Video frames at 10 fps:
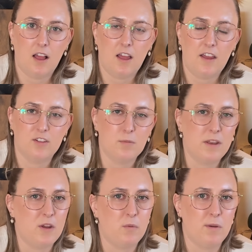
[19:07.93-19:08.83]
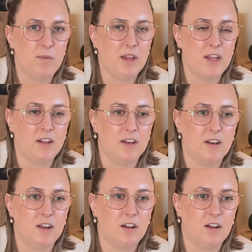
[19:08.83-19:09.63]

as many women in